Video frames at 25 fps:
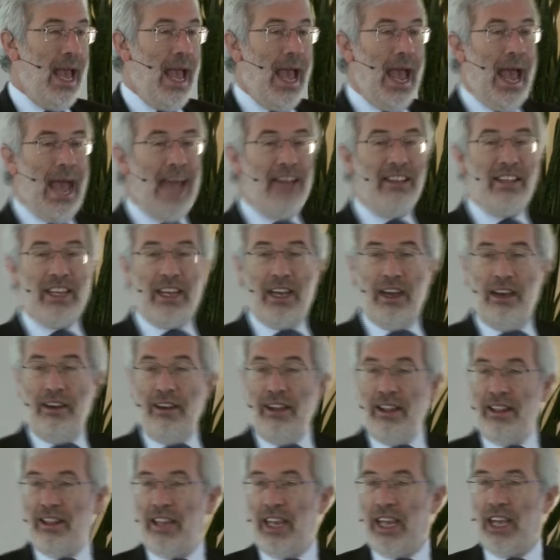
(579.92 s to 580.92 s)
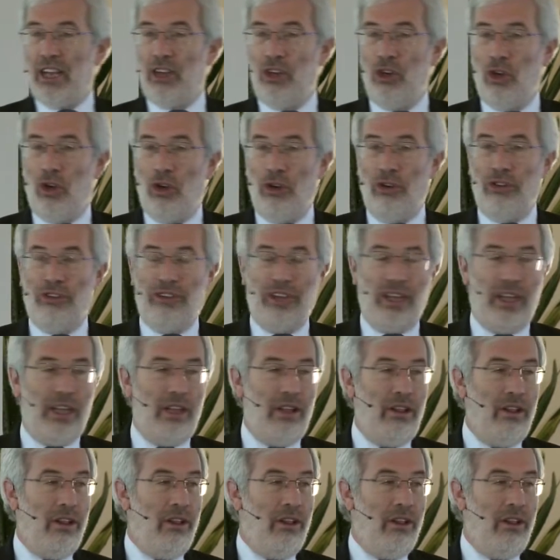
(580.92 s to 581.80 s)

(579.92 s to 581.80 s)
And current technology